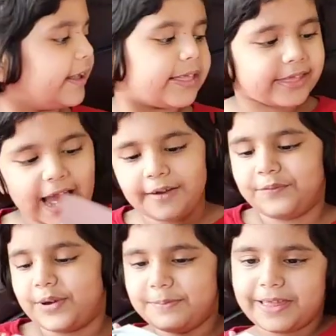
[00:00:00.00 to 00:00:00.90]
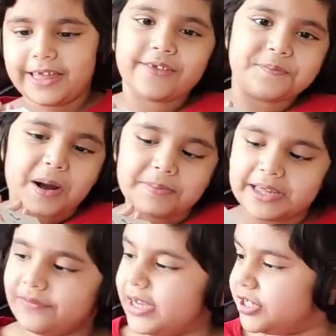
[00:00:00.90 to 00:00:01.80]
it's time for Mrs.
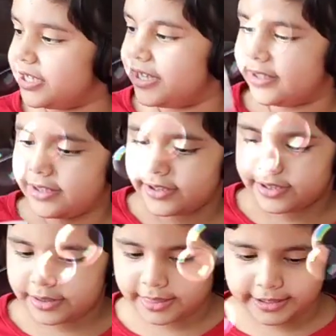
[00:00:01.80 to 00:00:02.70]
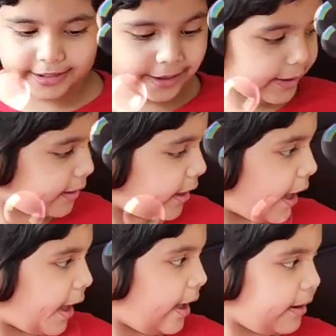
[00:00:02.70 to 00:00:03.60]
Bubbly Fishy. You see
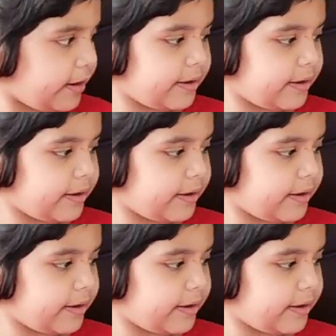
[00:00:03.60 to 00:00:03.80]
here